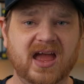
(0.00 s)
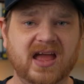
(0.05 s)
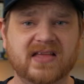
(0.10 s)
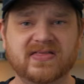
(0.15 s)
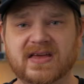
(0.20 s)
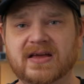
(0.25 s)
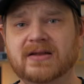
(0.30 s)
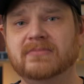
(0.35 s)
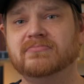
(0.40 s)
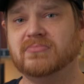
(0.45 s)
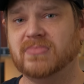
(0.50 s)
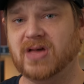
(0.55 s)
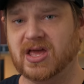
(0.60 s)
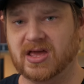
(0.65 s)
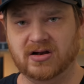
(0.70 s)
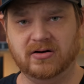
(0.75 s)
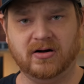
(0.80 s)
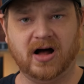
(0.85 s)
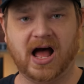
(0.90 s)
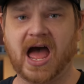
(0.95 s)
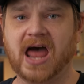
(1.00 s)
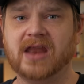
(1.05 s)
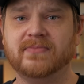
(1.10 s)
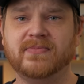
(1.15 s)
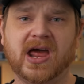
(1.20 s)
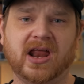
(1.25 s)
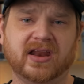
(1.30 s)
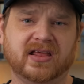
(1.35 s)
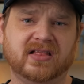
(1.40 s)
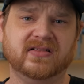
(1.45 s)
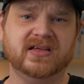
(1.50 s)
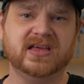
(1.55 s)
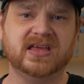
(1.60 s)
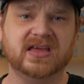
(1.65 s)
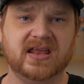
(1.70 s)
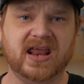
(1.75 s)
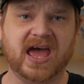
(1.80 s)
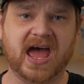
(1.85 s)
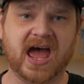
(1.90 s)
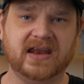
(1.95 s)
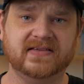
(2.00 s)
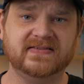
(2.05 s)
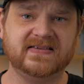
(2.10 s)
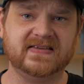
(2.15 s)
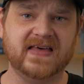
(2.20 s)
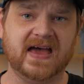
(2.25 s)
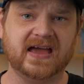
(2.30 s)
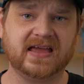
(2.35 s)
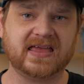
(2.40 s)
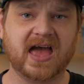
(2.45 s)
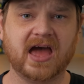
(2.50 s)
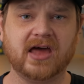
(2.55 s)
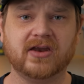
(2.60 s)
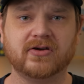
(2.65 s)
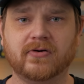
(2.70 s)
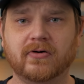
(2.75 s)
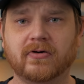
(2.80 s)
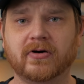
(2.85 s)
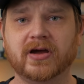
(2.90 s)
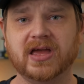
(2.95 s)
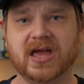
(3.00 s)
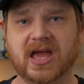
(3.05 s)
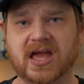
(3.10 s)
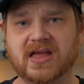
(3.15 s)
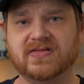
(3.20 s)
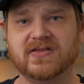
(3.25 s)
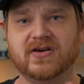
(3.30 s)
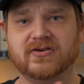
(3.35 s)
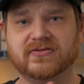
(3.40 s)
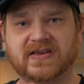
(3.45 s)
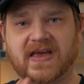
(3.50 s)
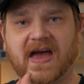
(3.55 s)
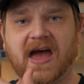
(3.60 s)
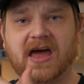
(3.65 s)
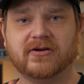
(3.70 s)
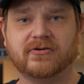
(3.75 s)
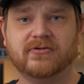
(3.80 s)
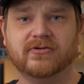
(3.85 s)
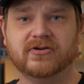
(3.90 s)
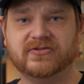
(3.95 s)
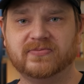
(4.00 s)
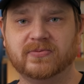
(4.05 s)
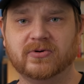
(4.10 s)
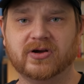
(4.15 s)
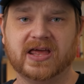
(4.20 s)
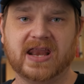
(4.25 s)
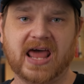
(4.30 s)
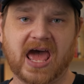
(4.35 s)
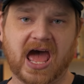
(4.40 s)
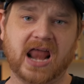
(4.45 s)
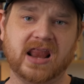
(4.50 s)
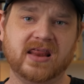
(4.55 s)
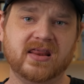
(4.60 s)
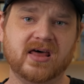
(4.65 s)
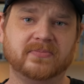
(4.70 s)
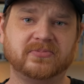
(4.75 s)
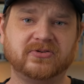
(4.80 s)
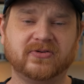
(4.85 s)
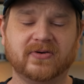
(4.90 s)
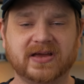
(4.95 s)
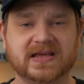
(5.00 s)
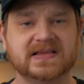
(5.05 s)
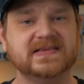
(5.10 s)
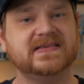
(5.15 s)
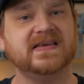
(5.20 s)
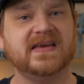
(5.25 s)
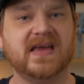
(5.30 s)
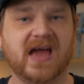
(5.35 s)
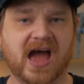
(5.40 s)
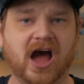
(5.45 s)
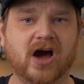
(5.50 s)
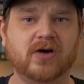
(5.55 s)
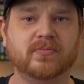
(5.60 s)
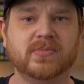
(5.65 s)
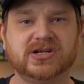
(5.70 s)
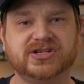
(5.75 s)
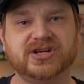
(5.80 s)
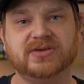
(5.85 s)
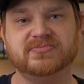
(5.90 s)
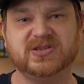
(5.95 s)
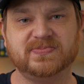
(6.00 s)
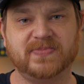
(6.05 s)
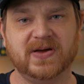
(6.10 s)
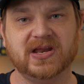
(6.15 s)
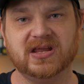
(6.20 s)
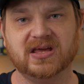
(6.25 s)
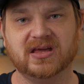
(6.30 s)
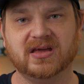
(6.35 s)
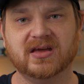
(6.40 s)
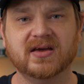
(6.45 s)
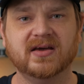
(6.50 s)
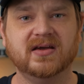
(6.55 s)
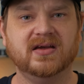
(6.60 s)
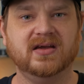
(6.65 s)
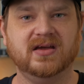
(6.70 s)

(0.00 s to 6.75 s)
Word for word: and then it'll automatically get added to that category category and those categories will get added up so I can see how much I'm spending